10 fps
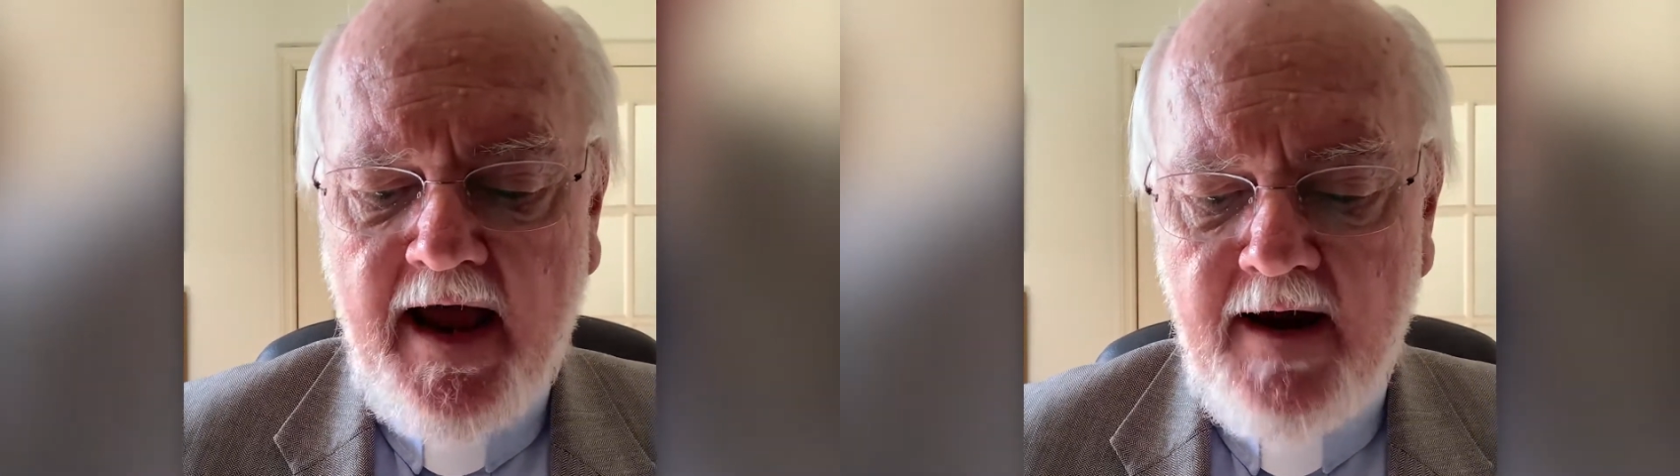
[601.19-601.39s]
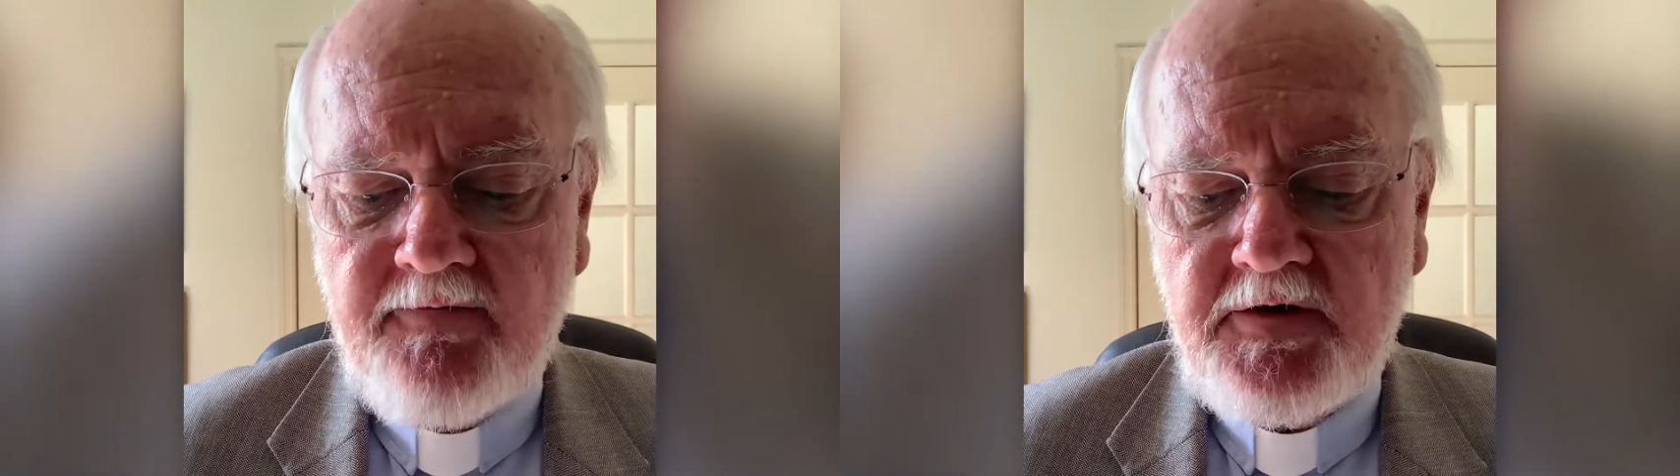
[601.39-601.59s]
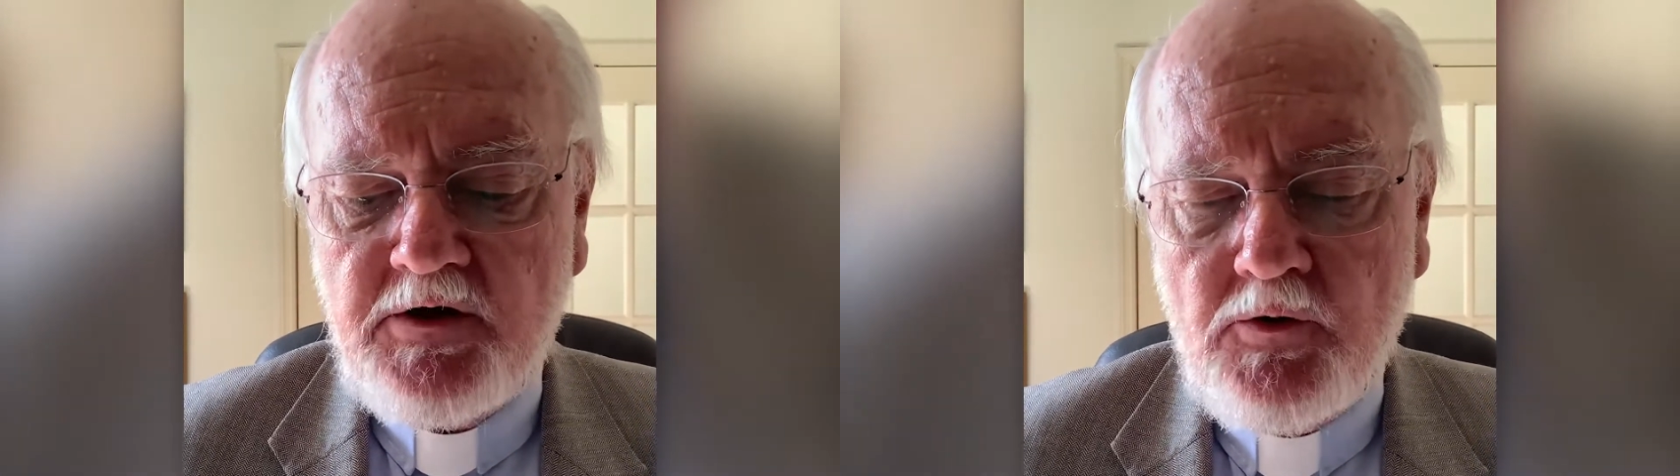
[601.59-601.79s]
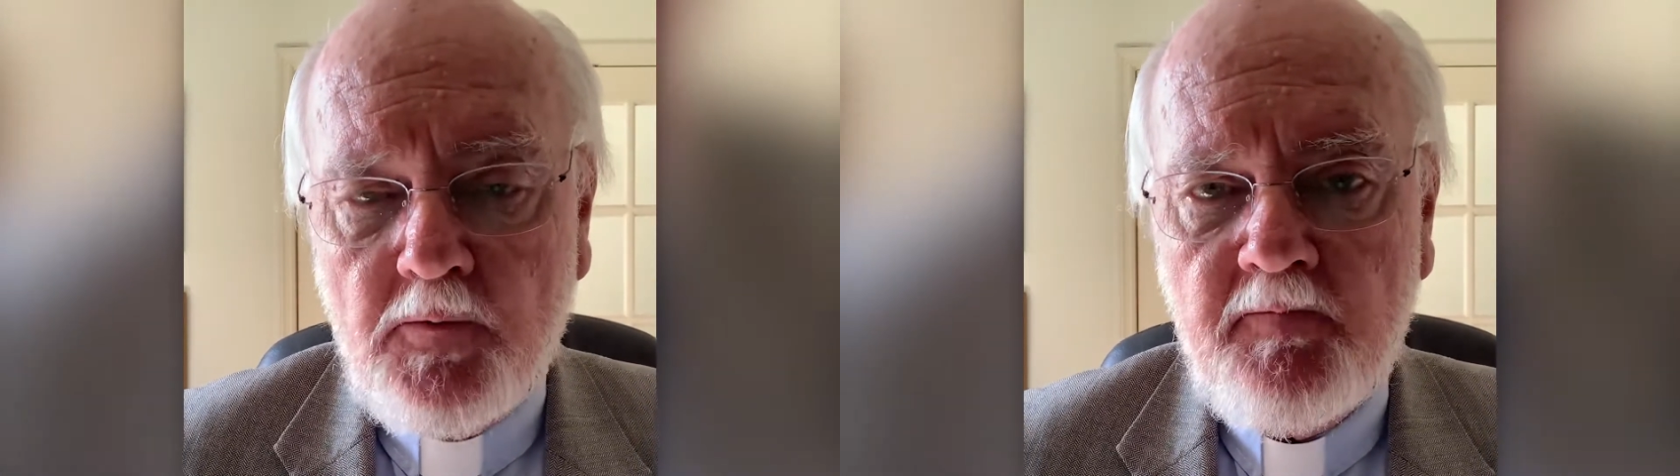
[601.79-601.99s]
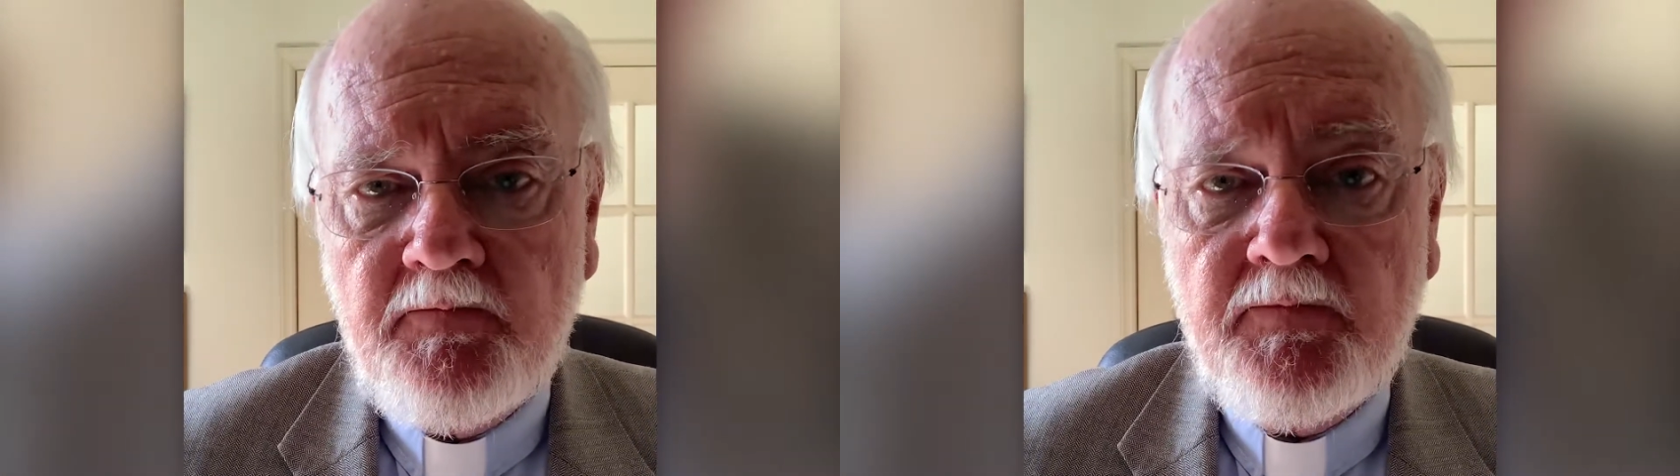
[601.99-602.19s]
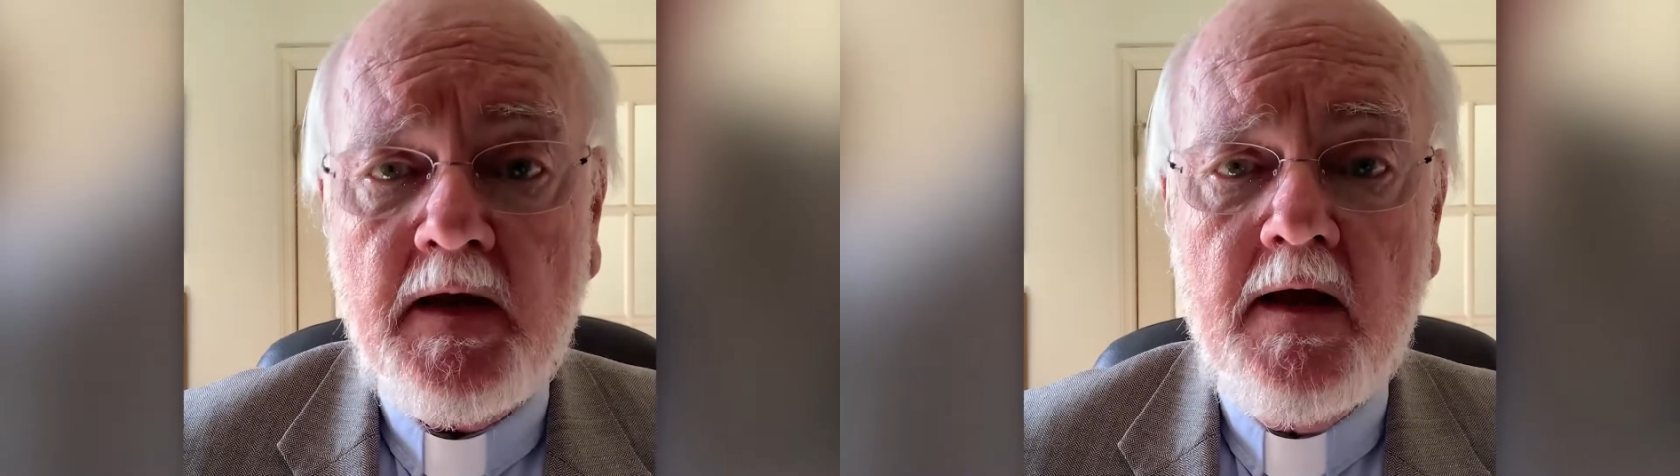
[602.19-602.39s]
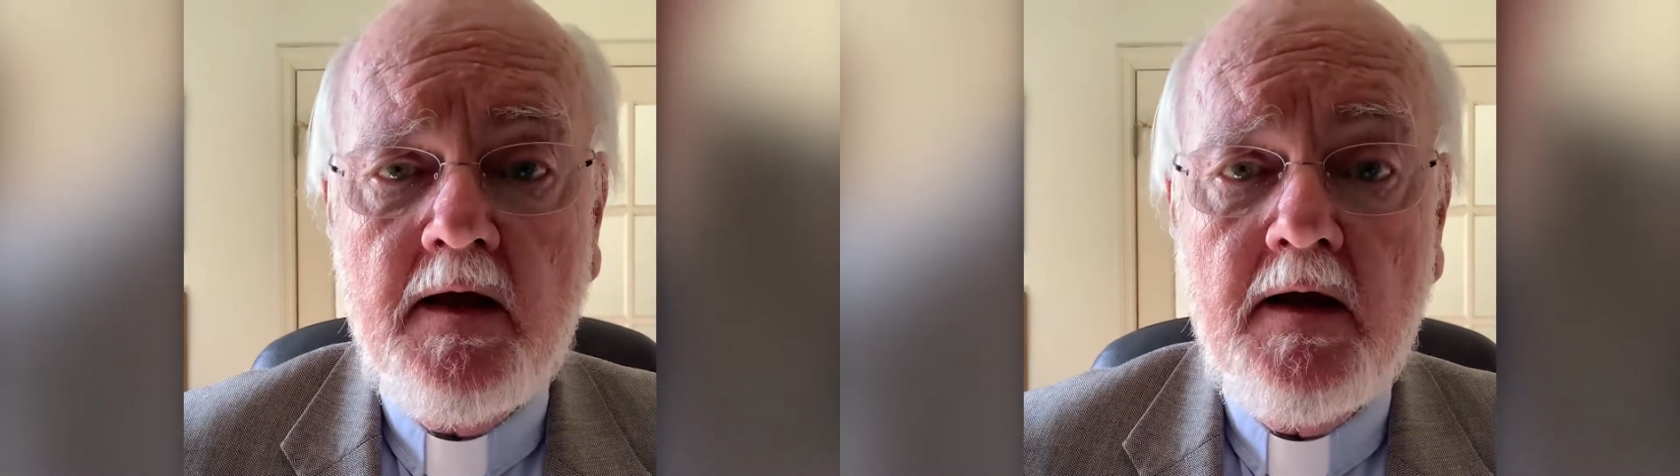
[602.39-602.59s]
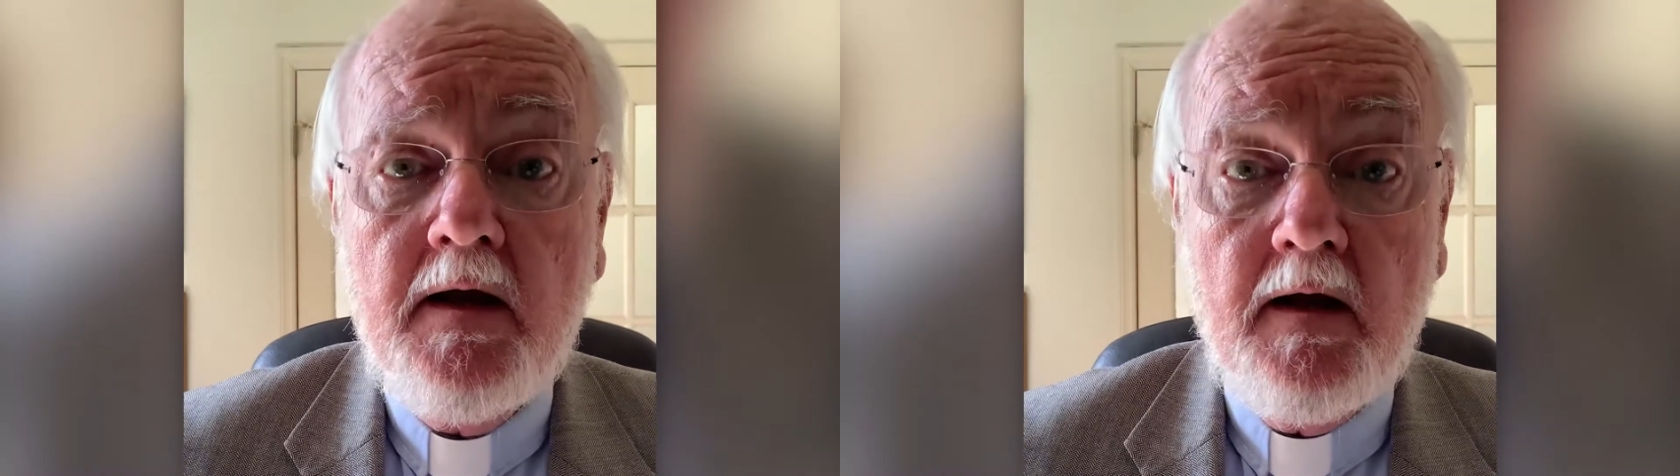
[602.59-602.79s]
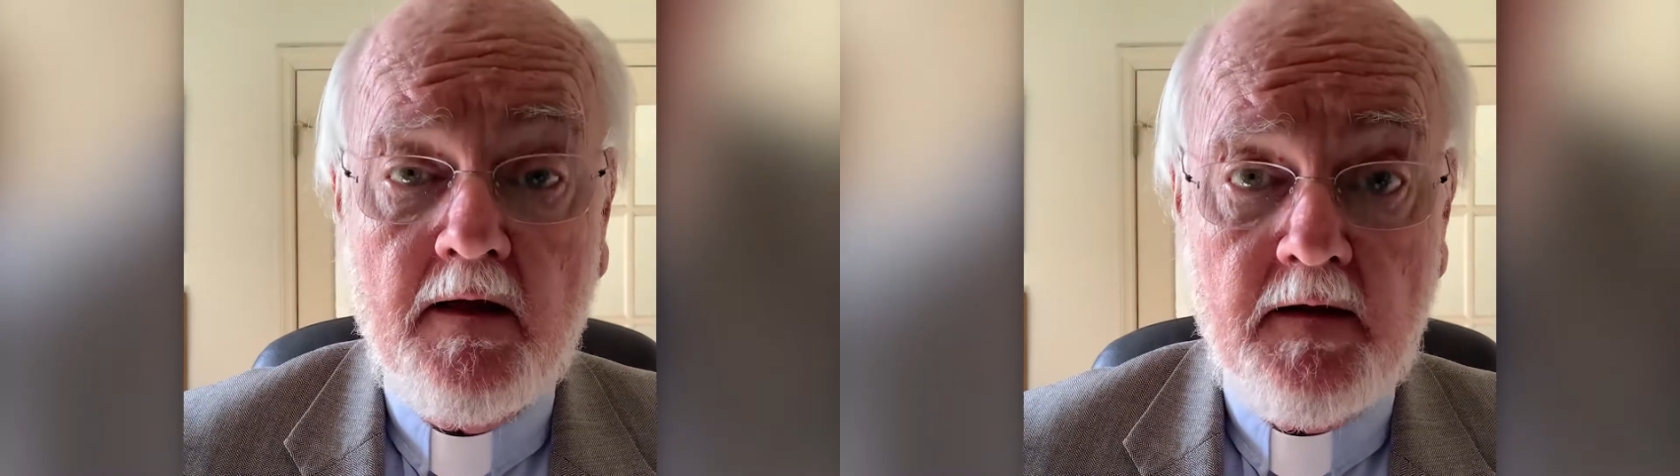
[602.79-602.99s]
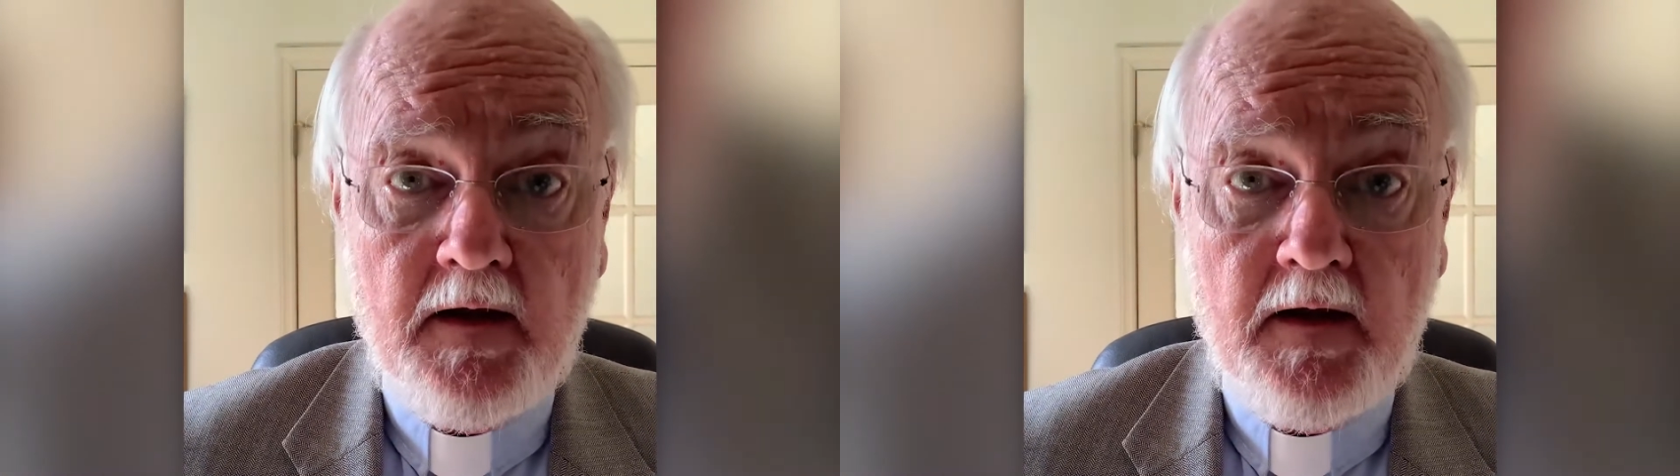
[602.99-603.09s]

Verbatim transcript: after you the